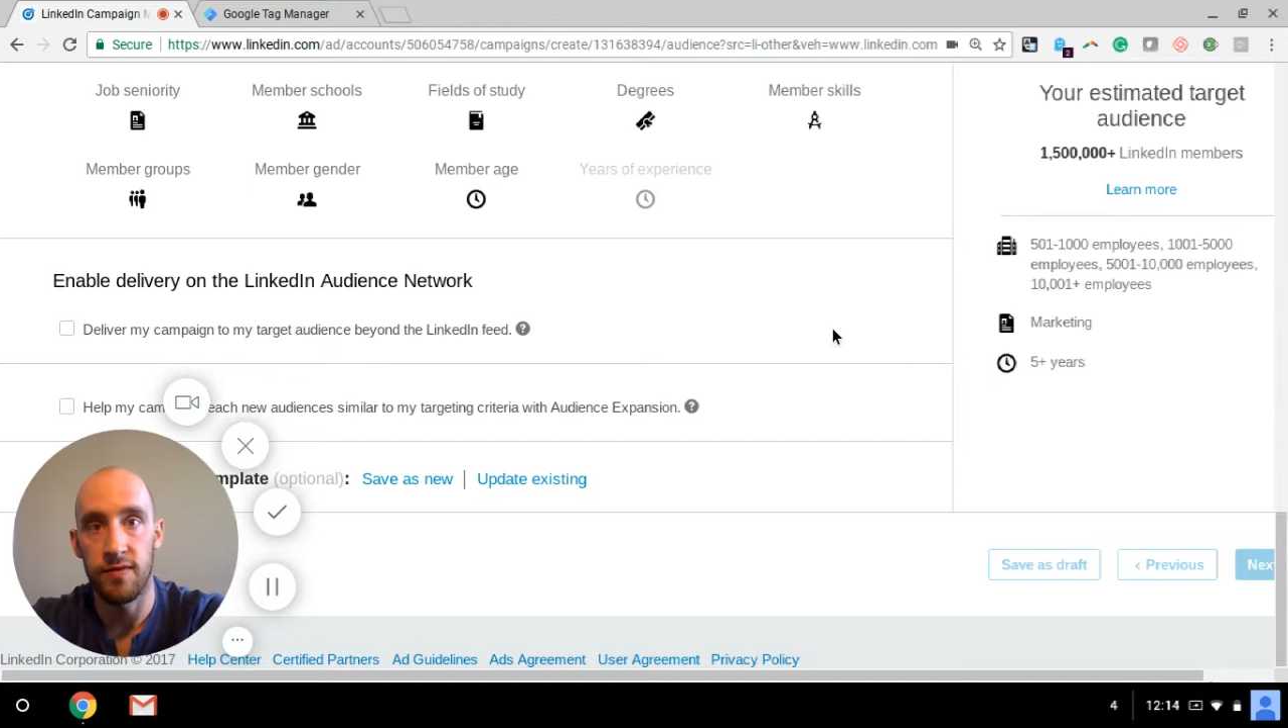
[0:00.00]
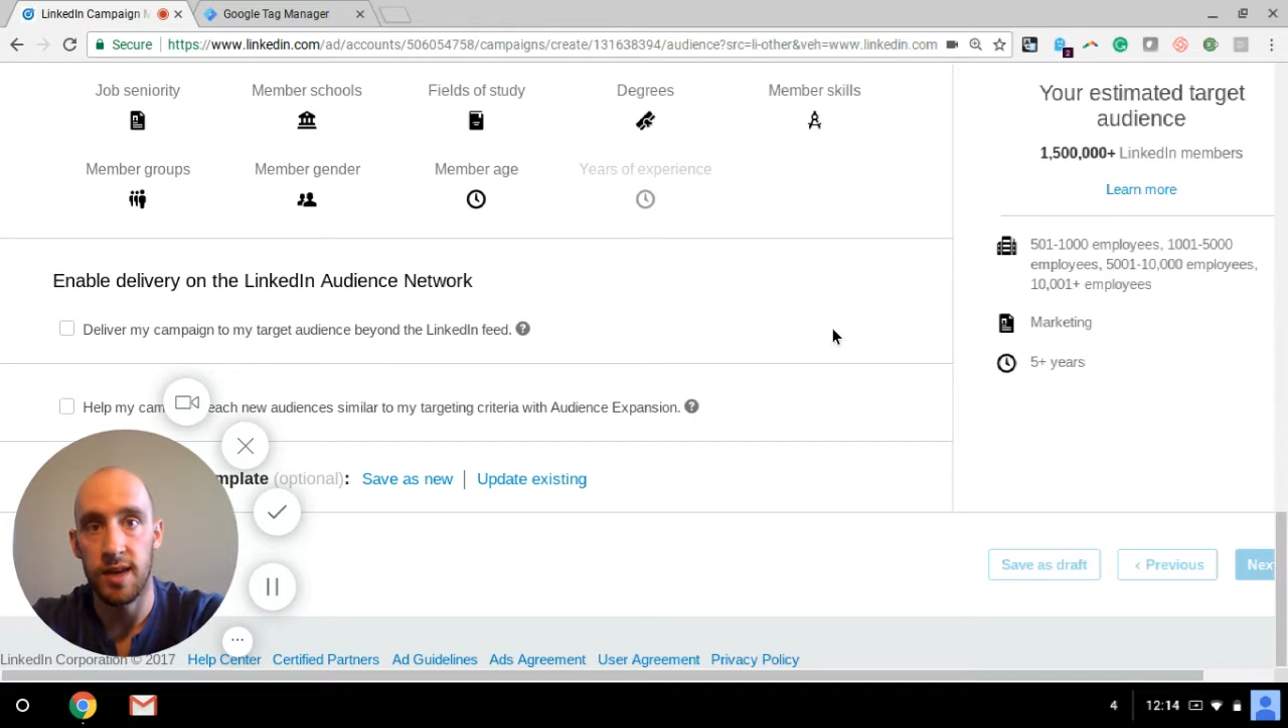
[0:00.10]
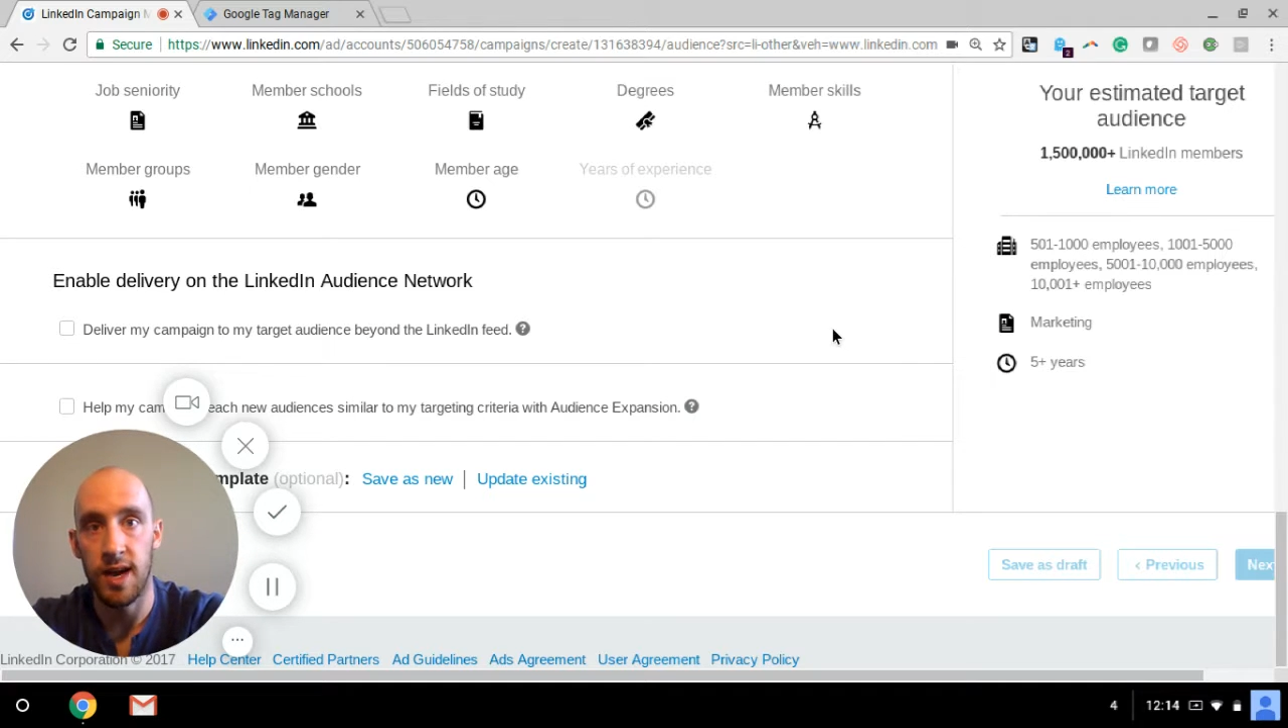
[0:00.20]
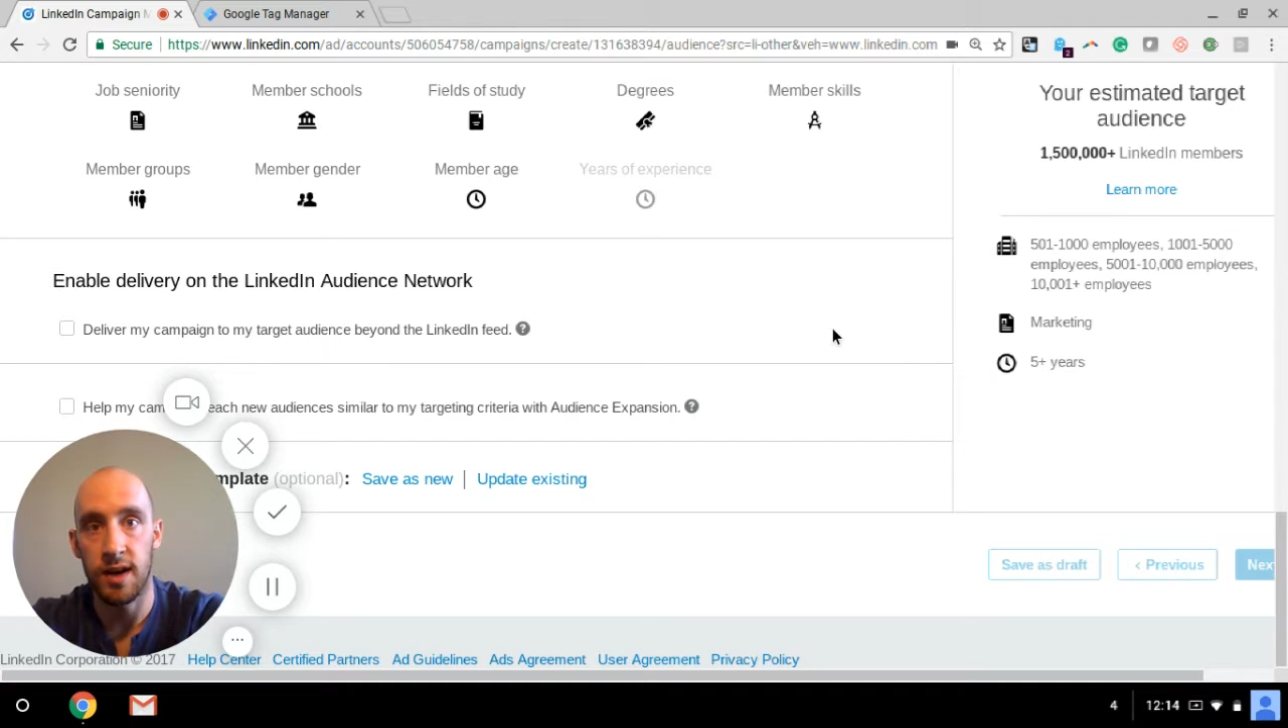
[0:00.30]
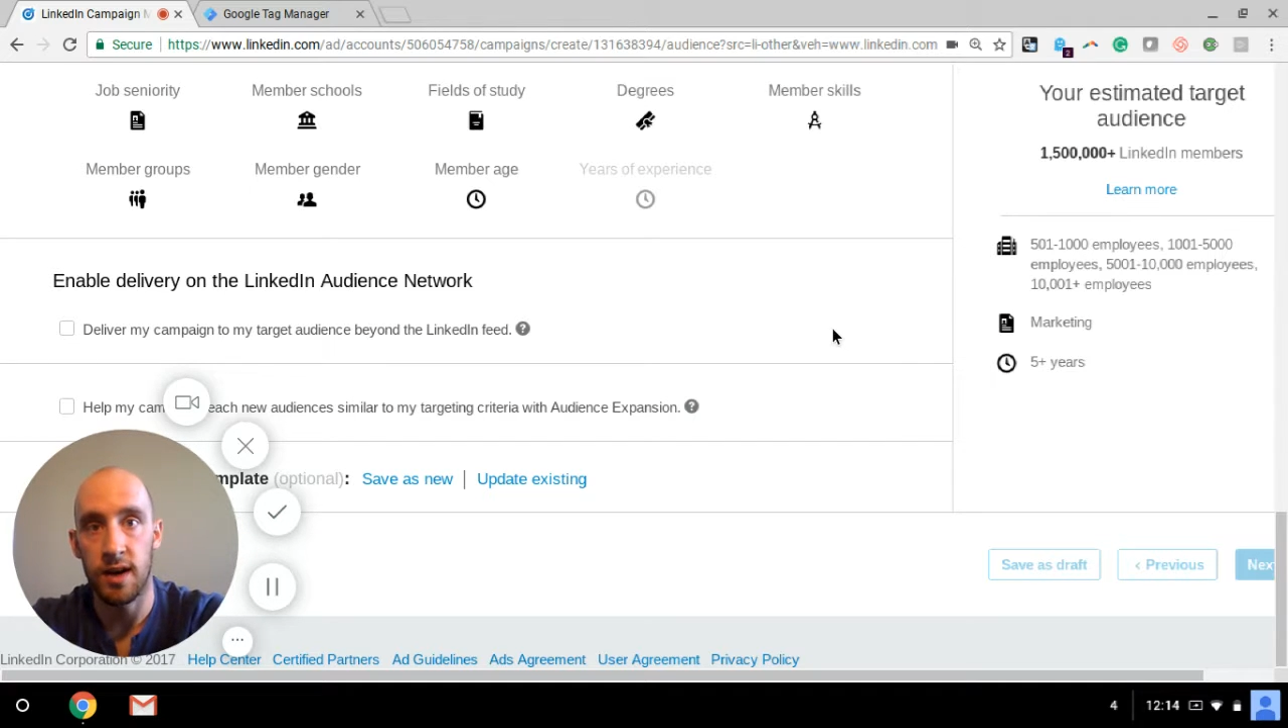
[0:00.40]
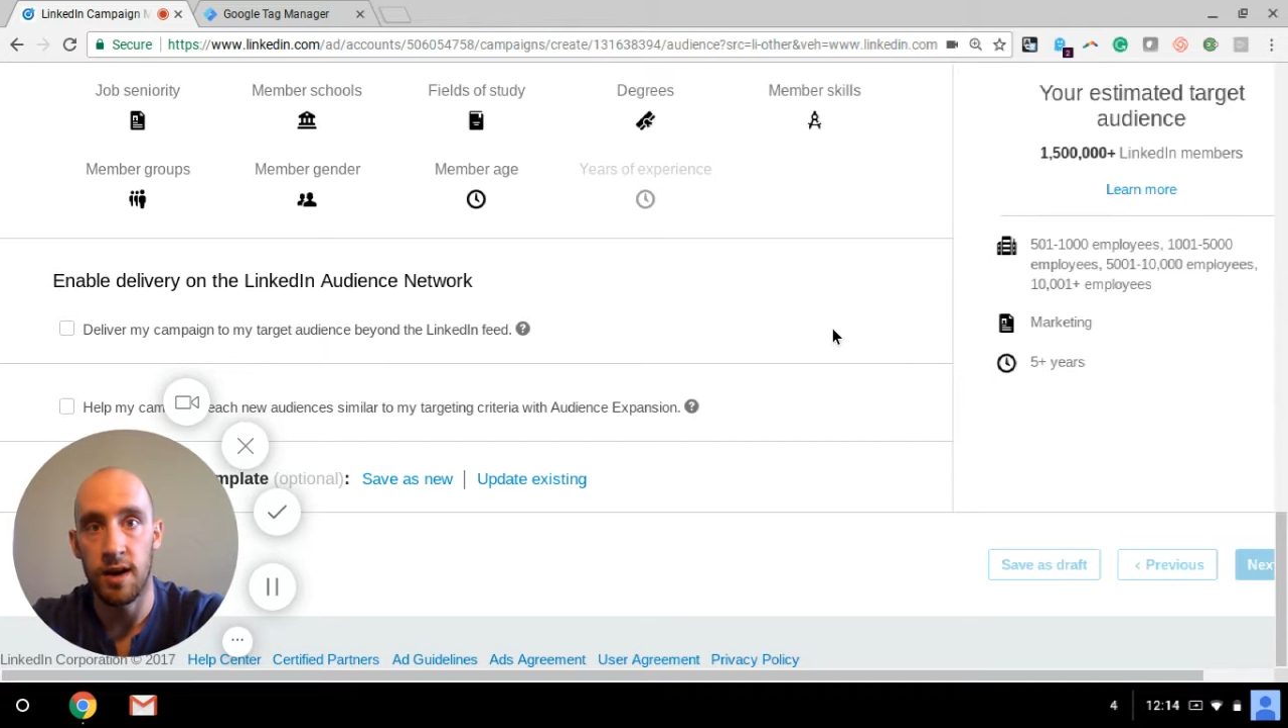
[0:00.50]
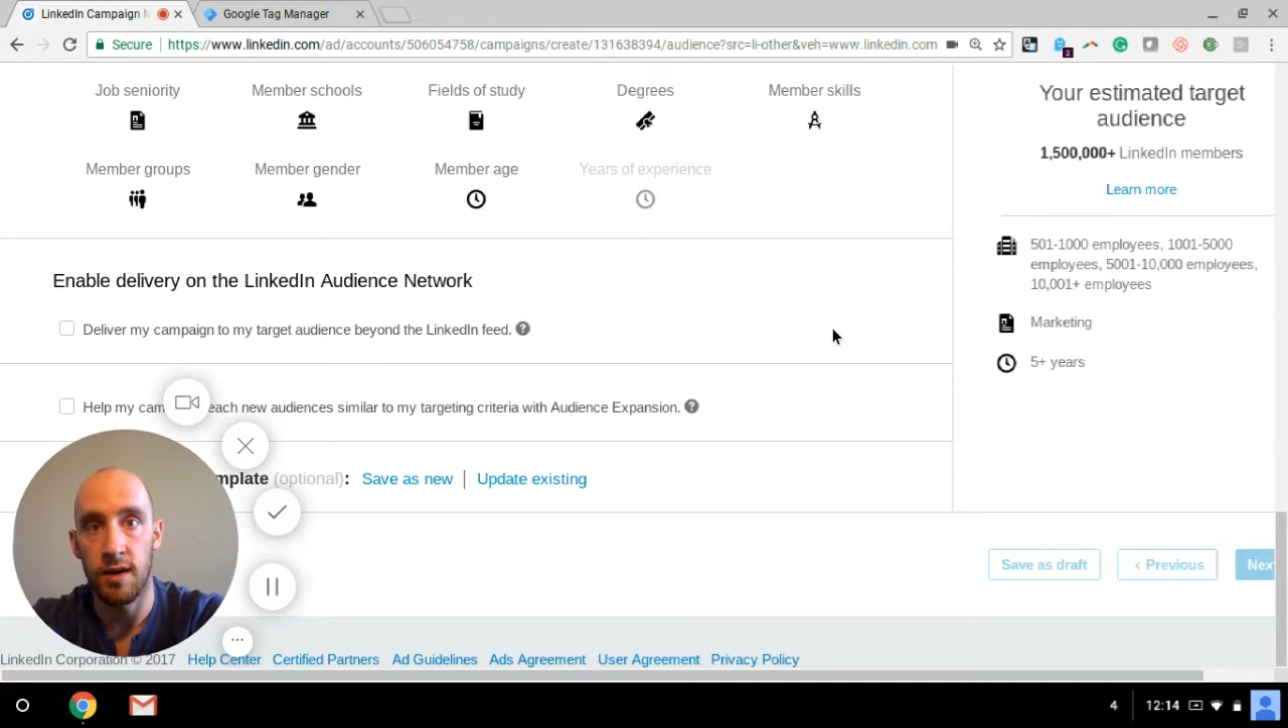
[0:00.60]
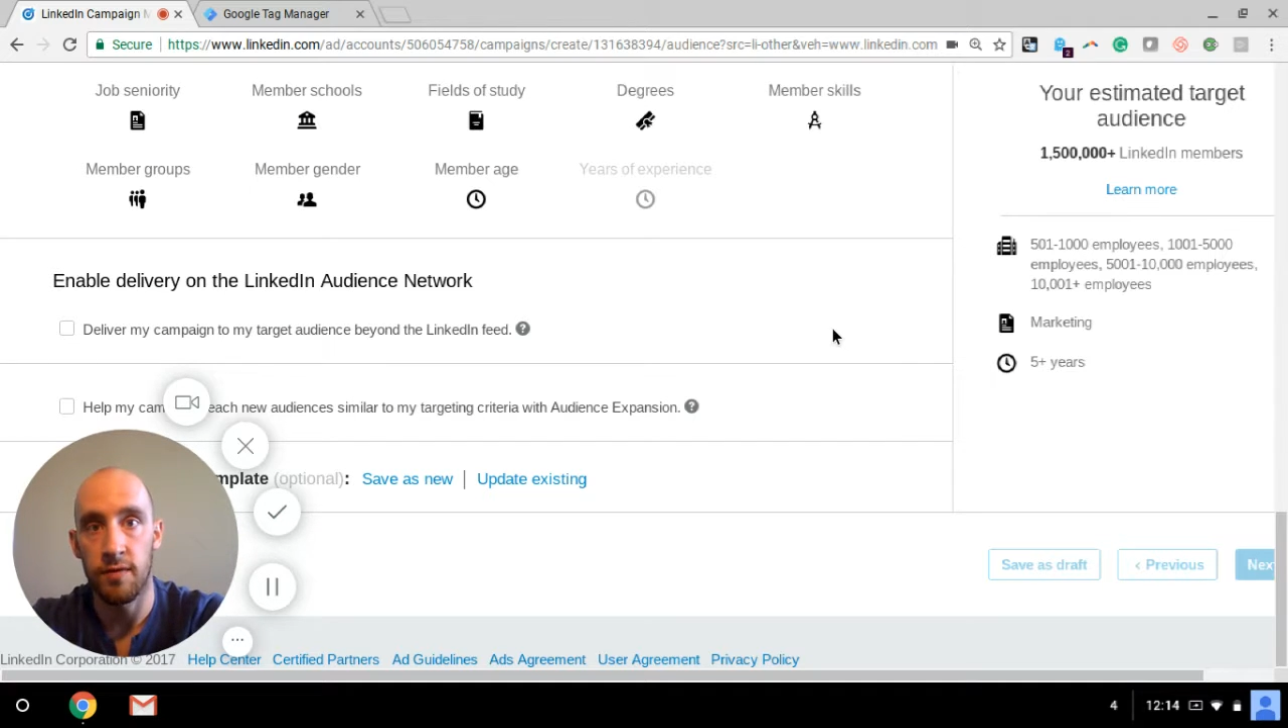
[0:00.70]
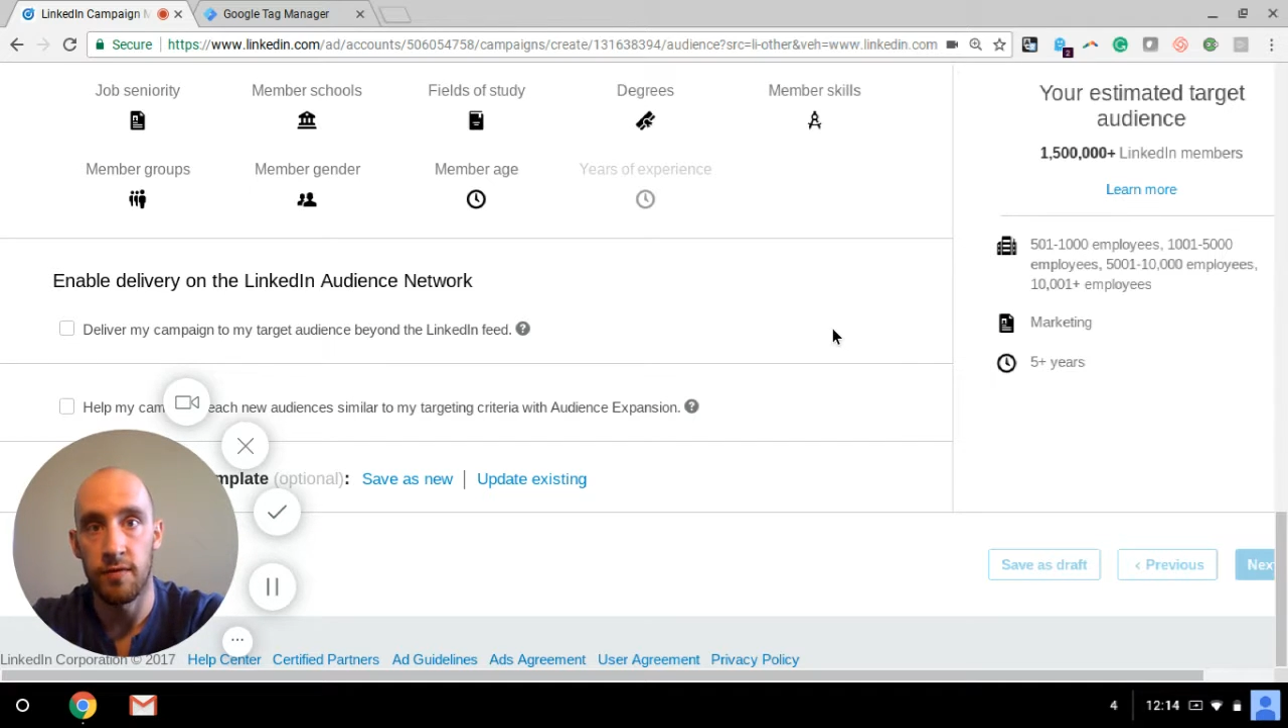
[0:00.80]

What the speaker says: data